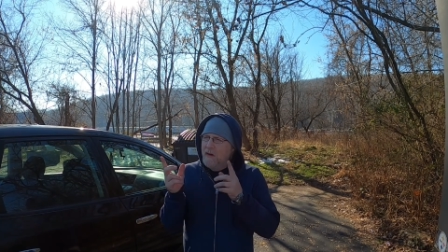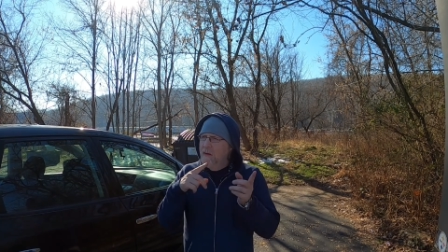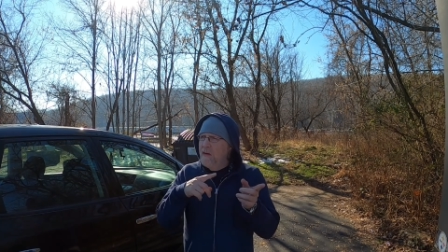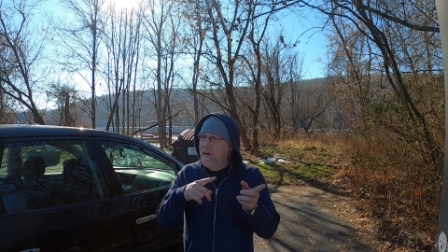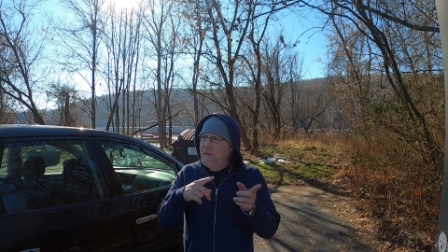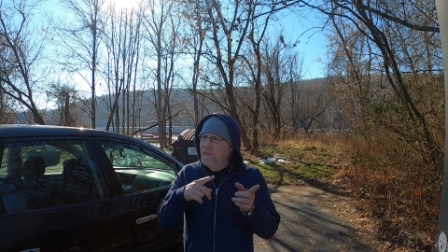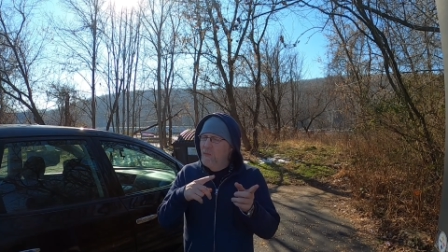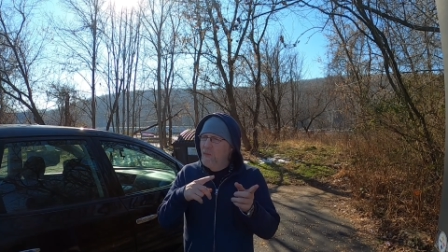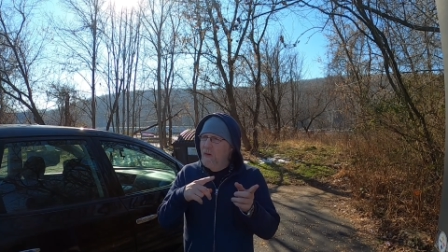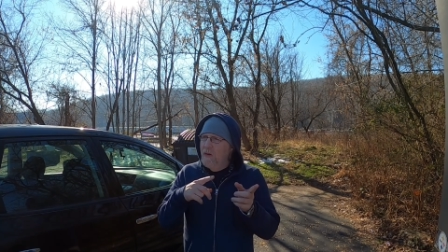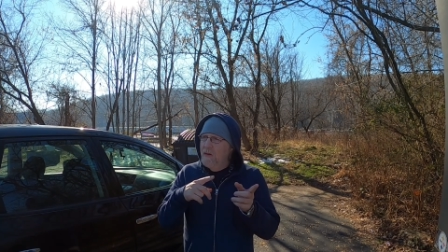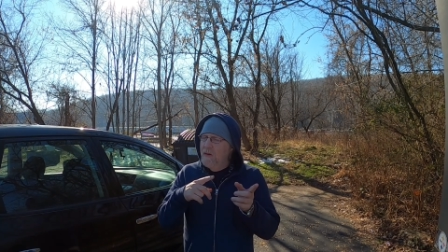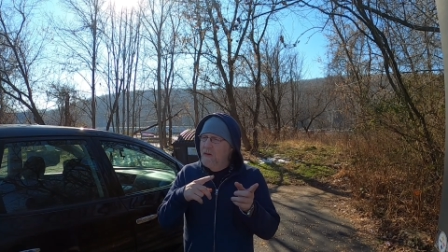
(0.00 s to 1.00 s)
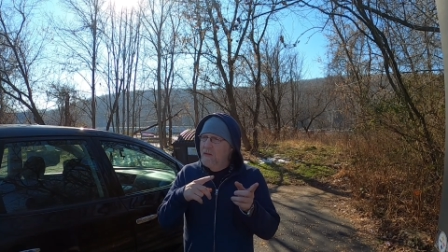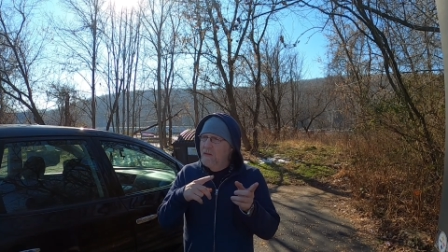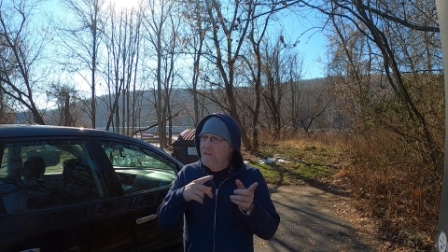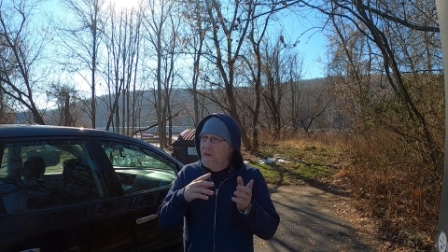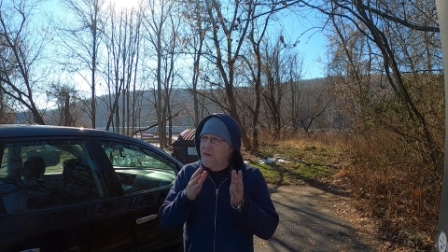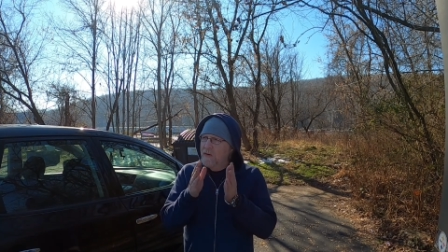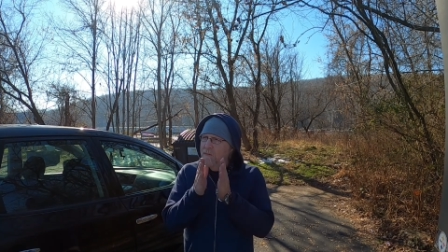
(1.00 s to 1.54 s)
and then when
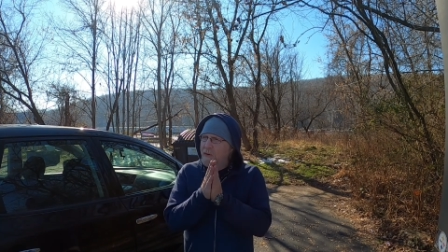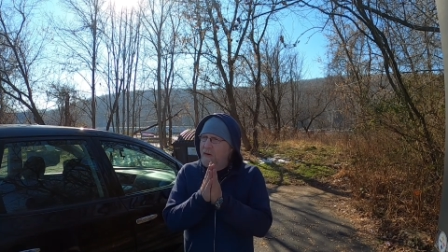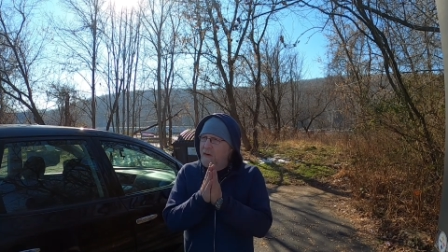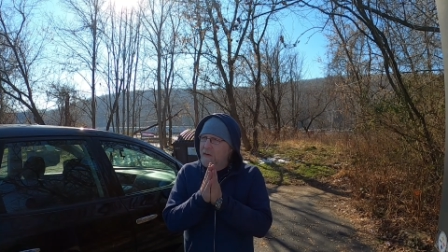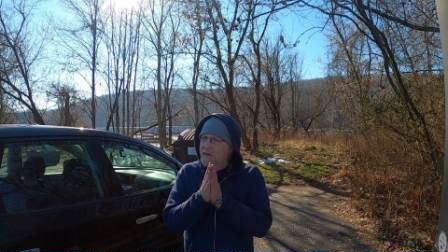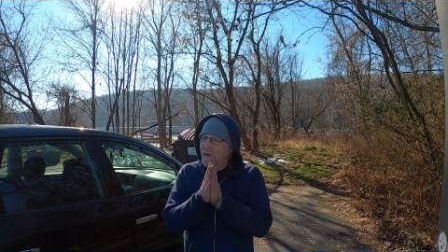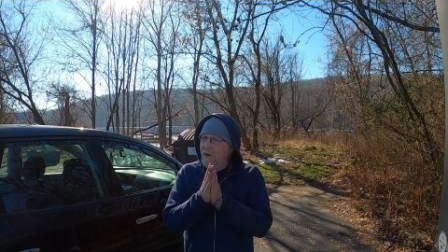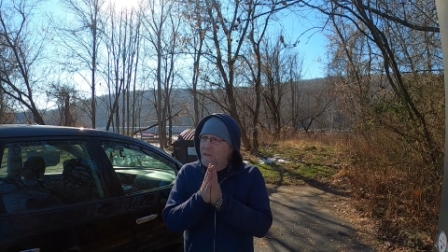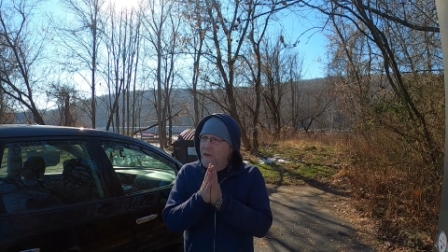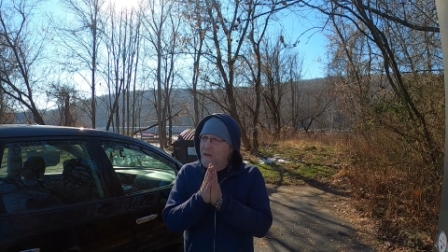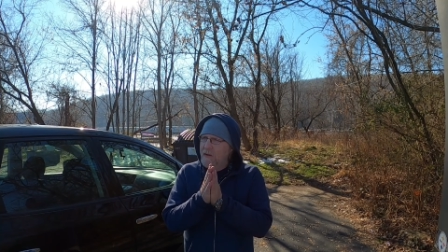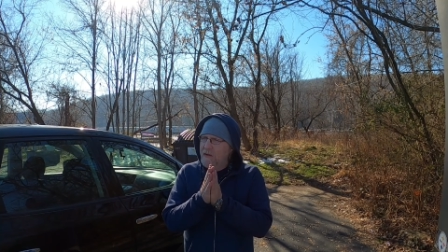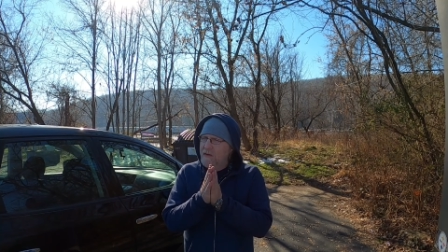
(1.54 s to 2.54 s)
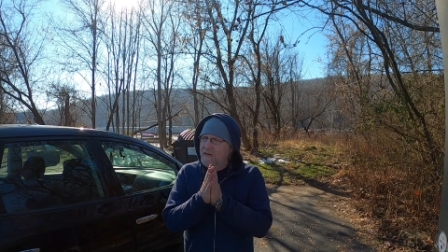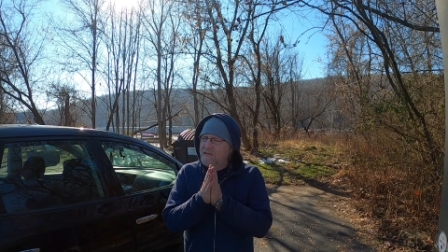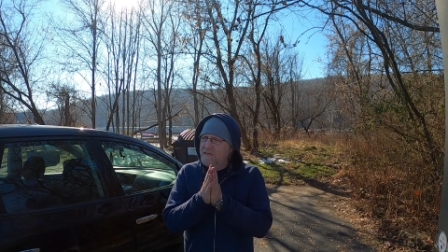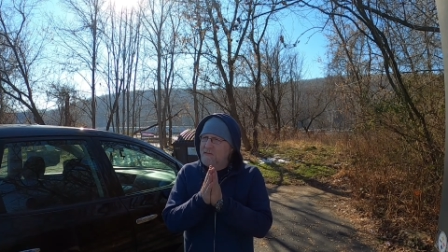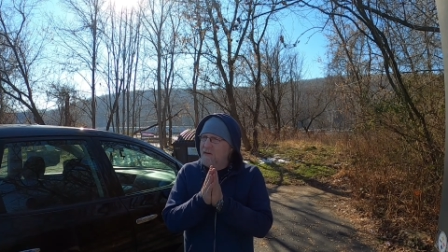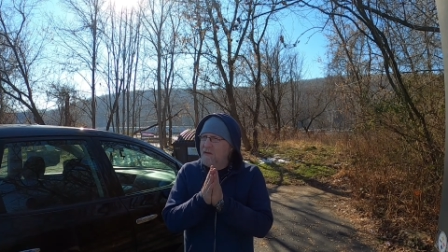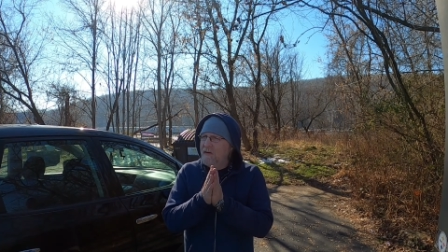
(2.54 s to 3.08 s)
my good buddy commented, he
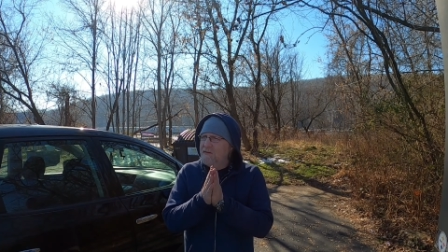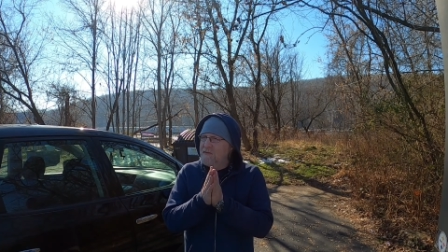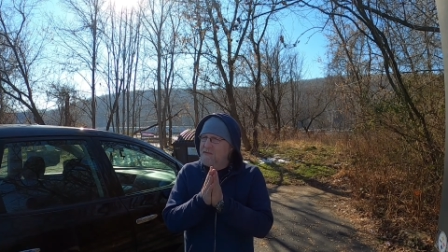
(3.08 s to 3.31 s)
says, ah,